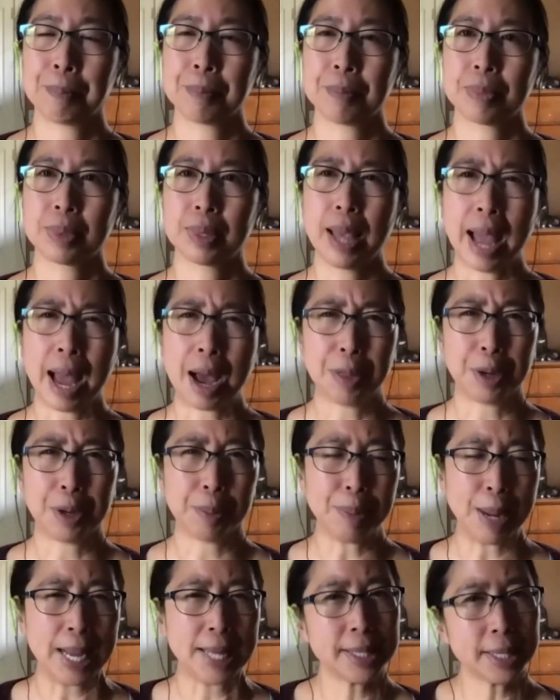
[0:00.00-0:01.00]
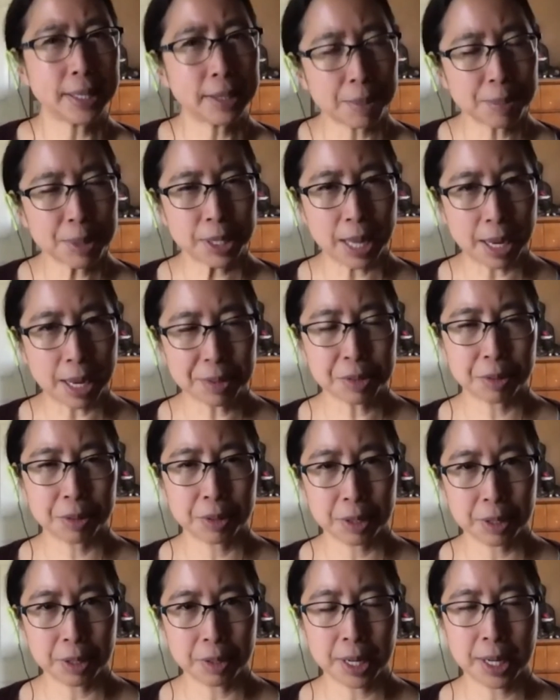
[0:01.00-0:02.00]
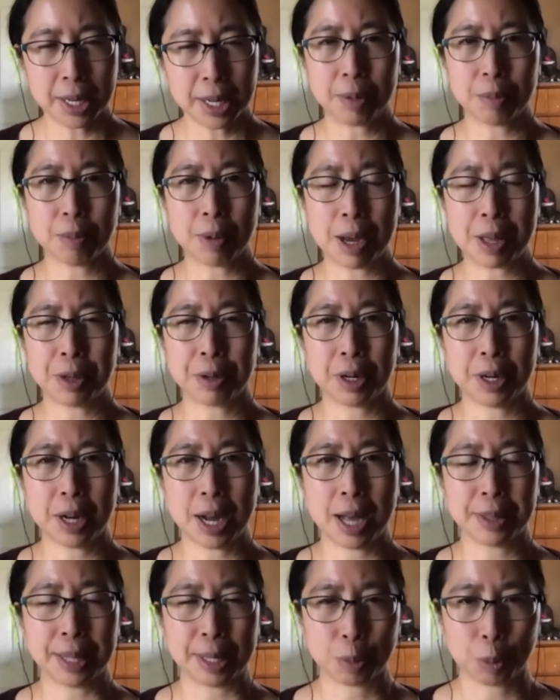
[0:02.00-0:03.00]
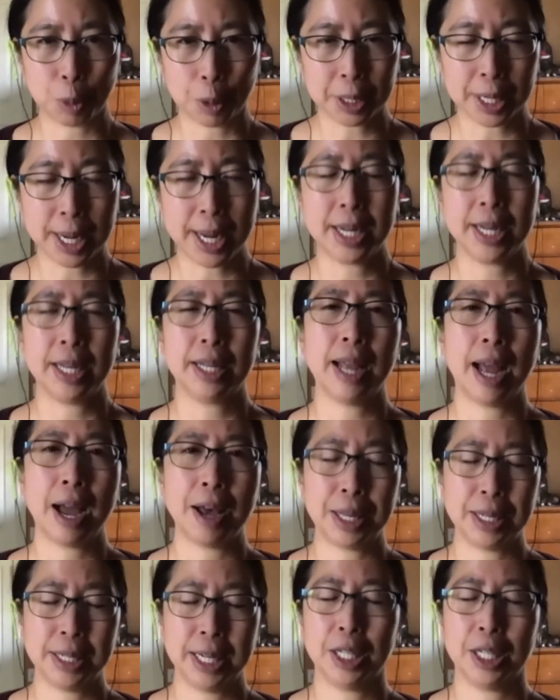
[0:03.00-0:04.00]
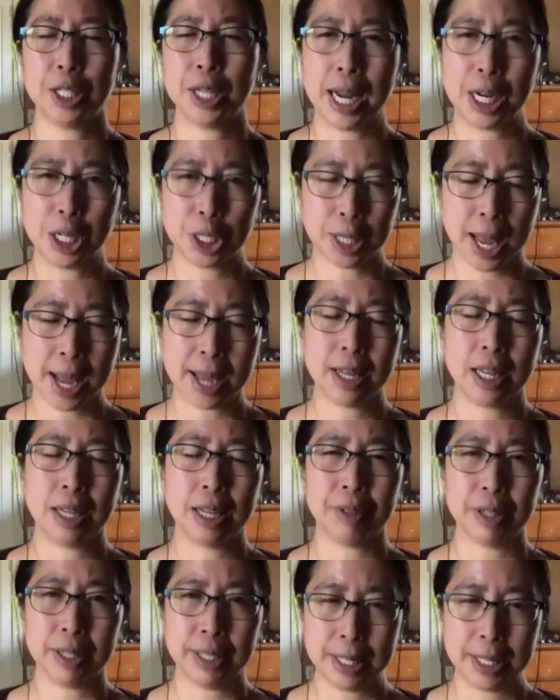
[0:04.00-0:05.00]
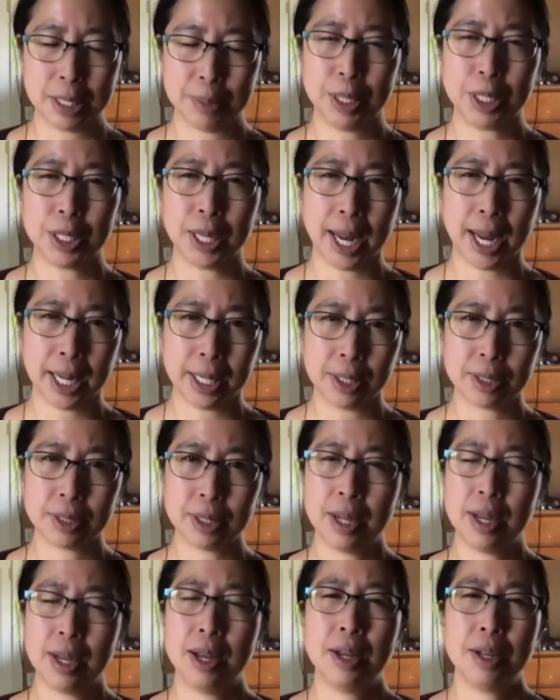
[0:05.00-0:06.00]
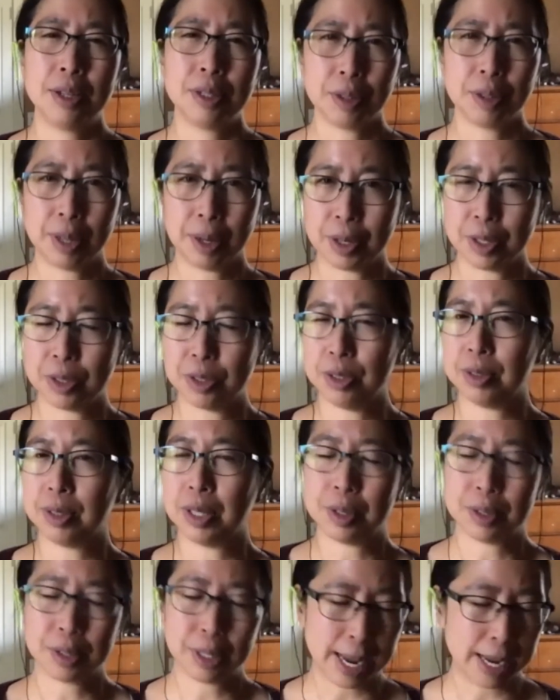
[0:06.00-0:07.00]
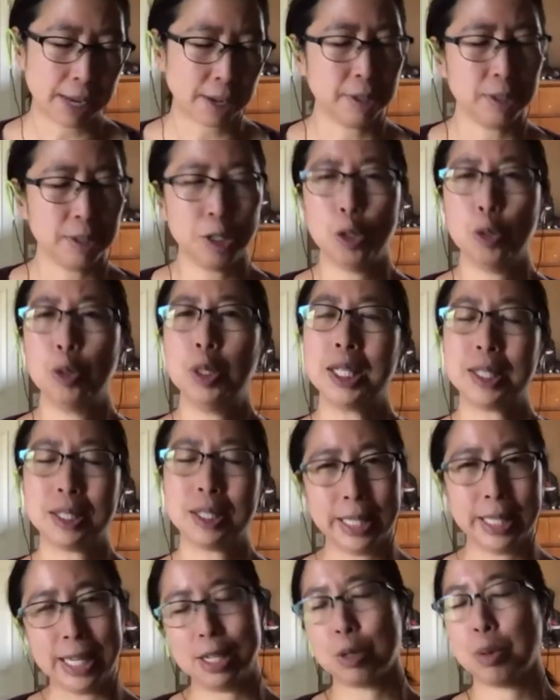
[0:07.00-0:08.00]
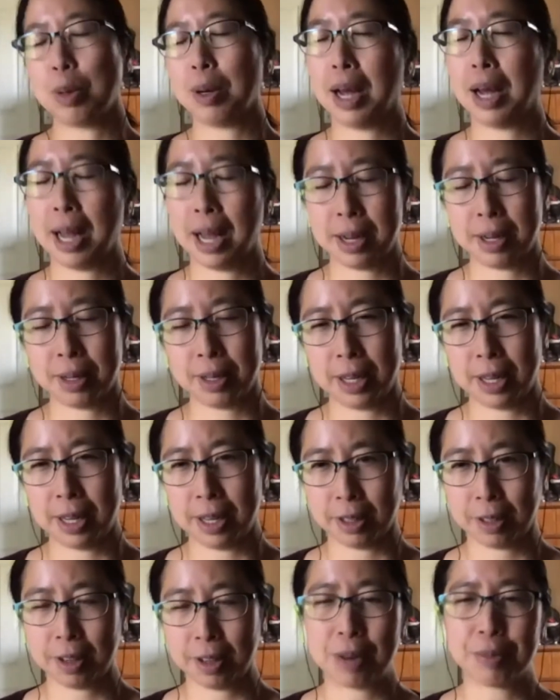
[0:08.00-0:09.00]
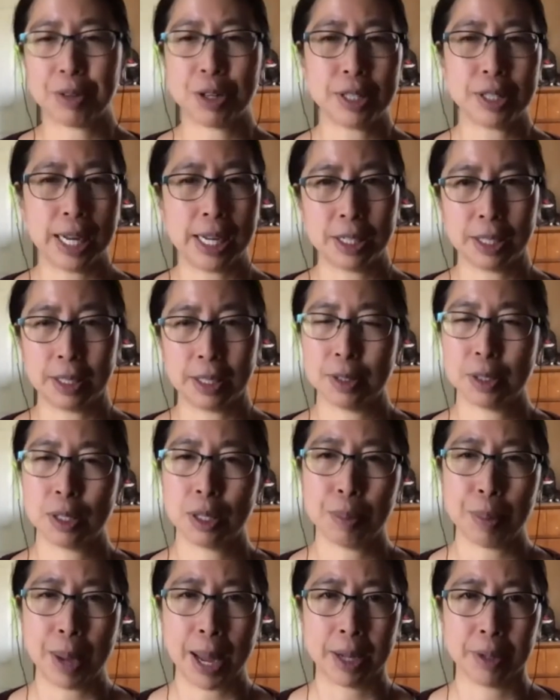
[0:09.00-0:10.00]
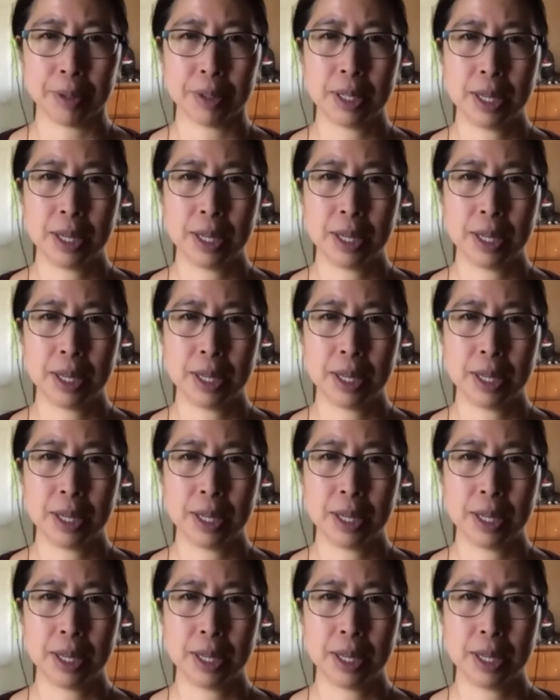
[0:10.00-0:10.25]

how they're pacing themselves through the unit and whether or not that's working and how they need to change that if it needs to be changed. So there's like unitly conversations about